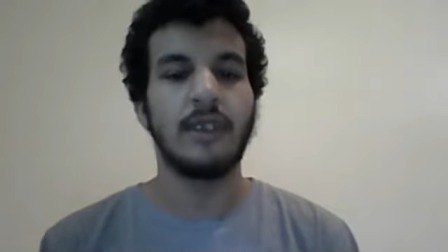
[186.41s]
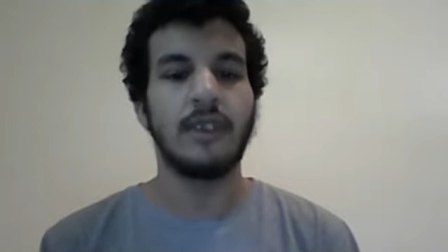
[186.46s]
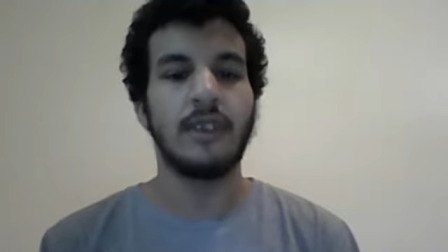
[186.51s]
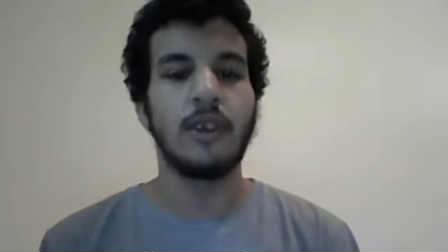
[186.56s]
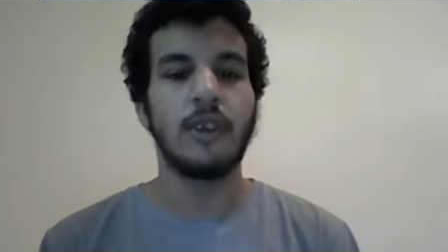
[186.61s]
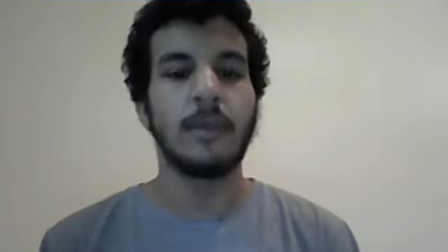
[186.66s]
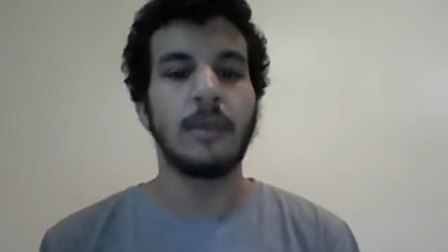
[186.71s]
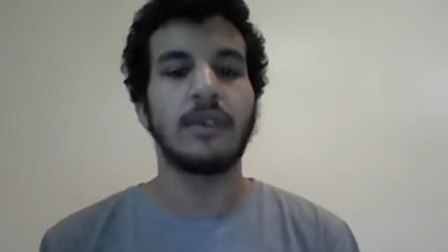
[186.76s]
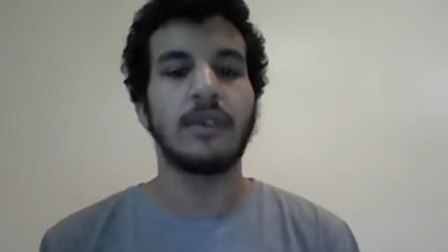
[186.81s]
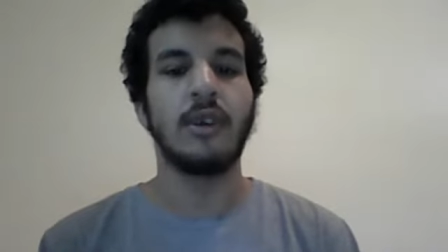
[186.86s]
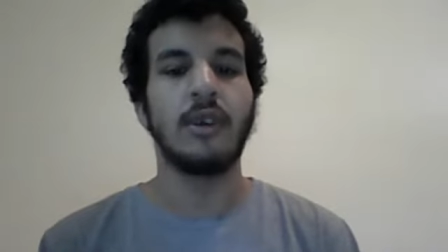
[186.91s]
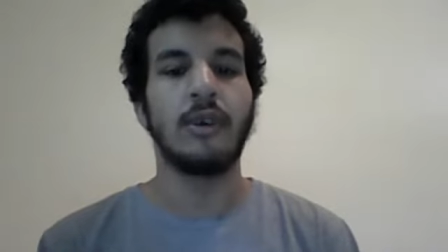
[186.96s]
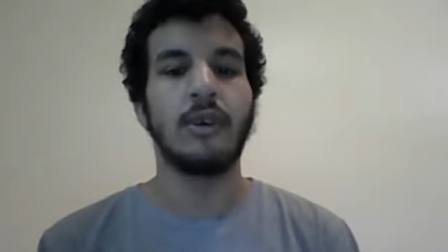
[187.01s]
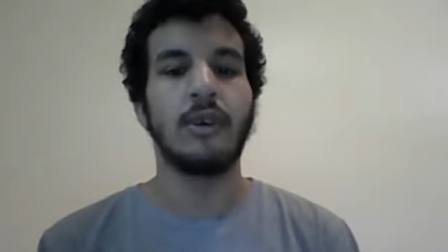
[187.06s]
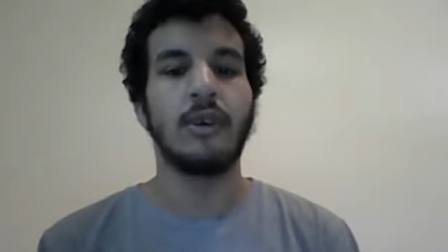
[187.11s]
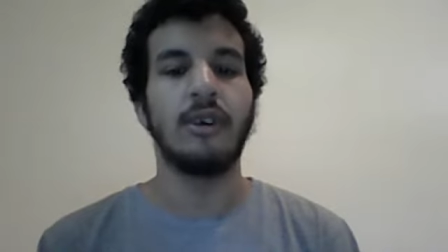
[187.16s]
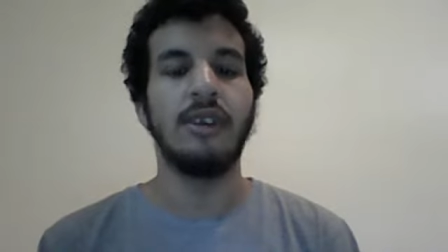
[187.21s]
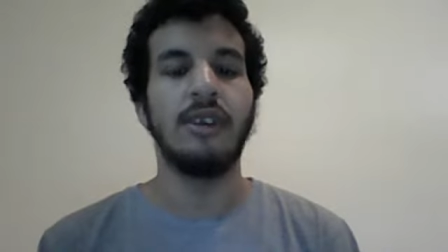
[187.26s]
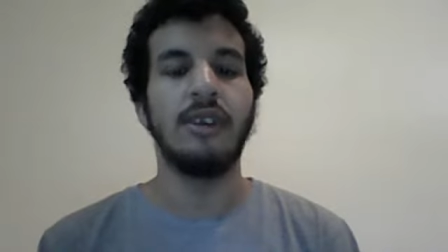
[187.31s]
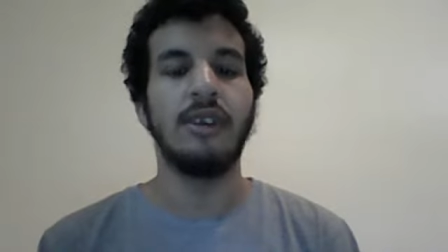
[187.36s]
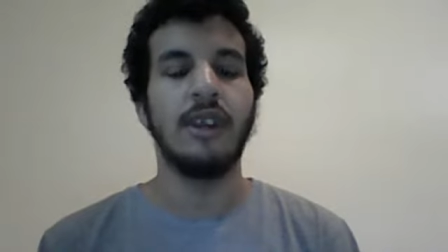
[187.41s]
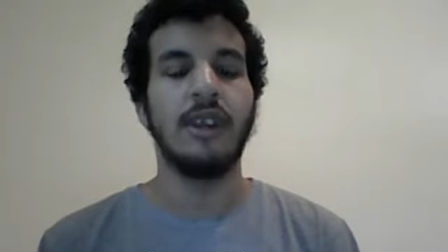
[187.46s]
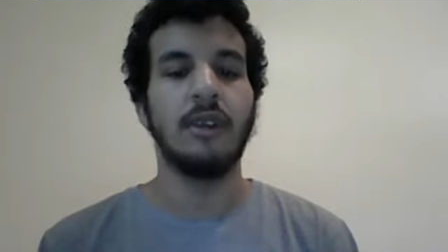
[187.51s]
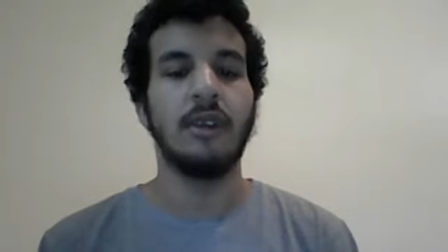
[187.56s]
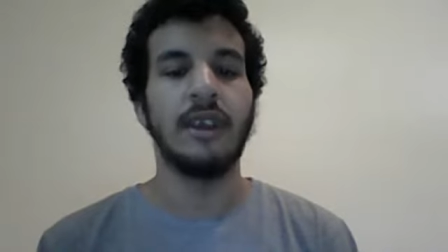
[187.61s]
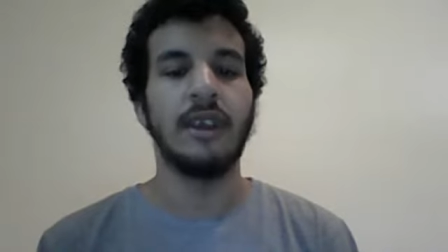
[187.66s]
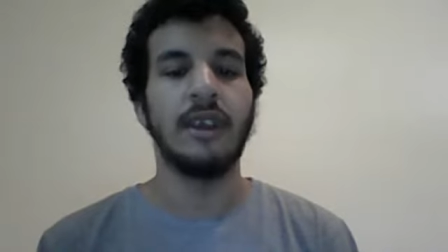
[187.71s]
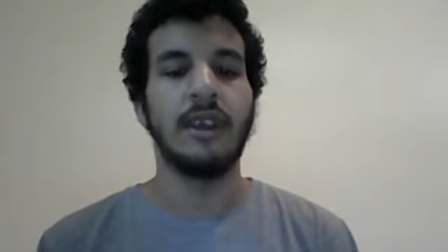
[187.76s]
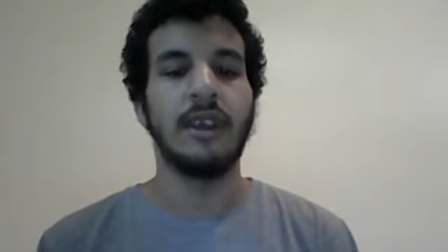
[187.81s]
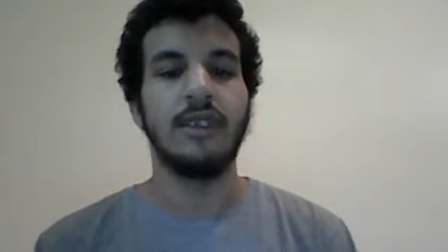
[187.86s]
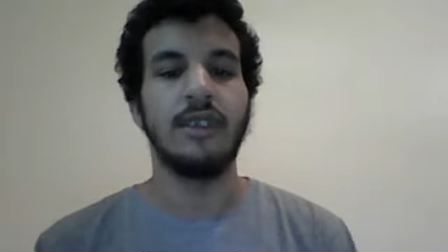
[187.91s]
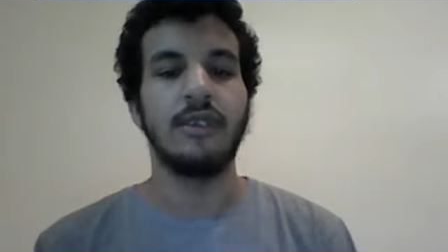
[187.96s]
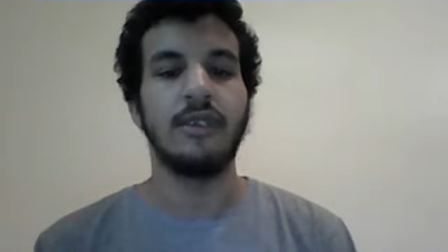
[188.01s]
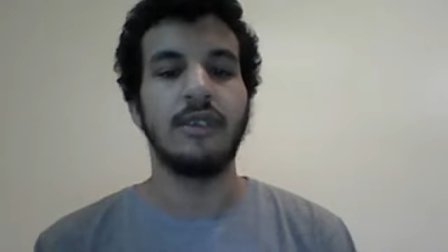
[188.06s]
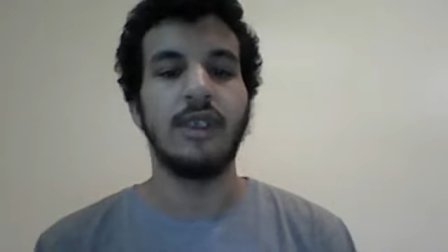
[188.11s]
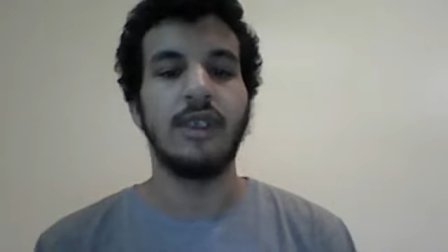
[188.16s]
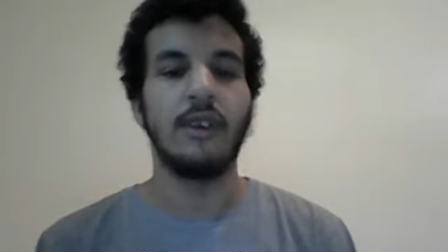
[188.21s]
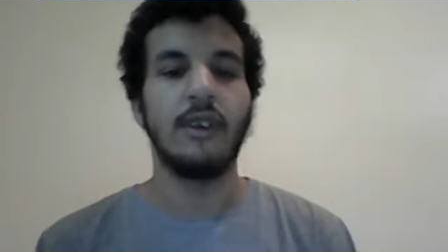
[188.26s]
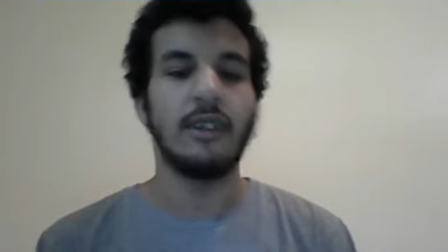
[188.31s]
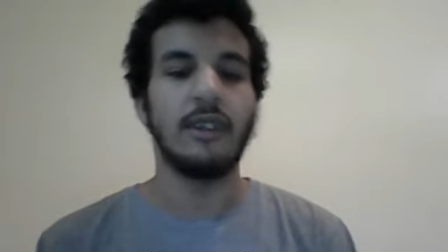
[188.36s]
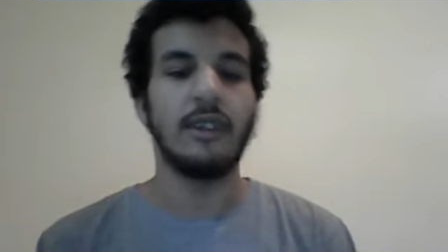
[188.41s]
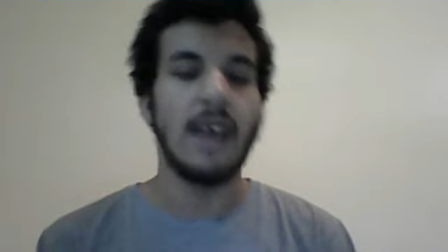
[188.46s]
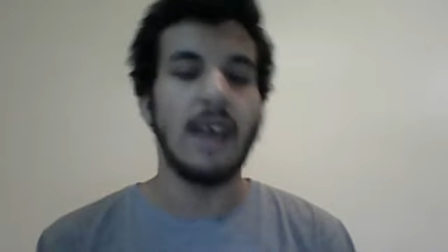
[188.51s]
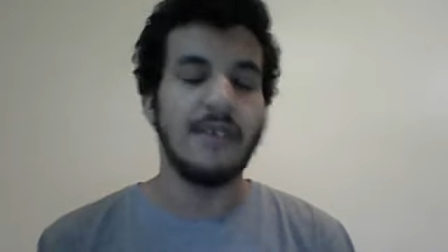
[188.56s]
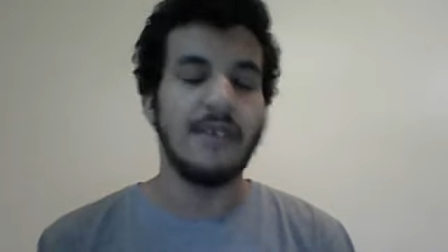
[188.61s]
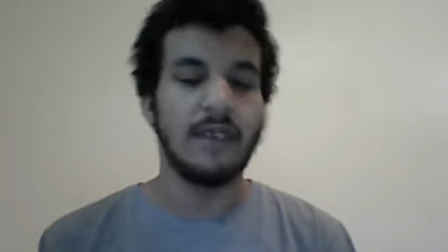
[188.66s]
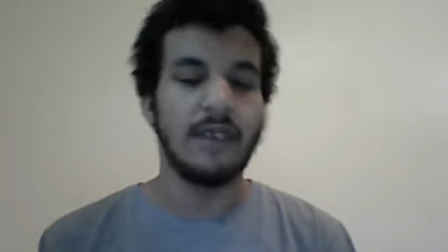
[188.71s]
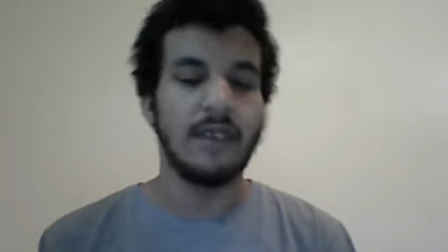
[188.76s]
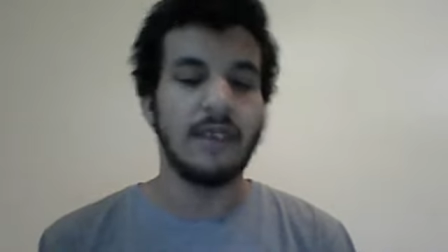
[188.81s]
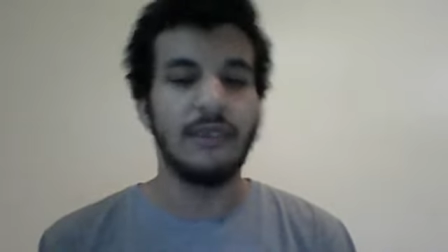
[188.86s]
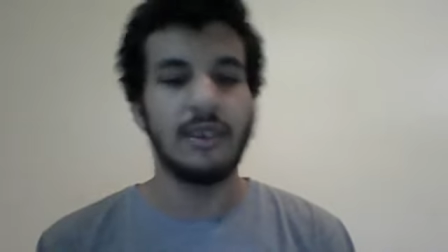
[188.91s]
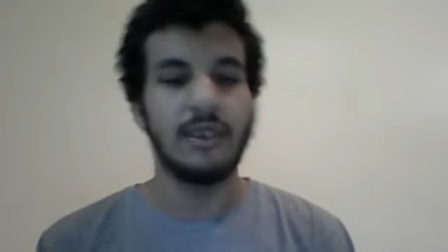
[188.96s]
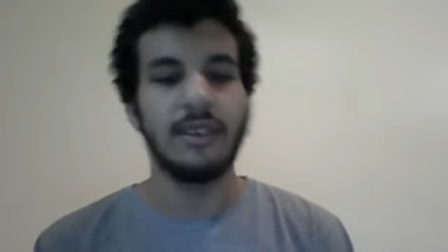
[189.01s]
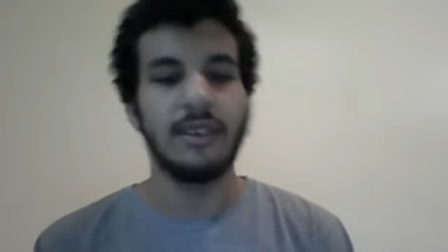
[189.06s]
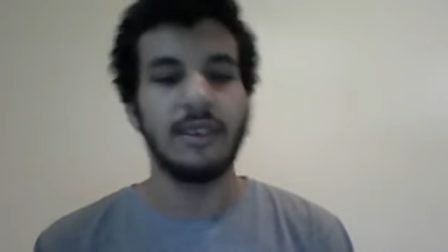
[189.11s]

super soaker, and he's they're laughing at first,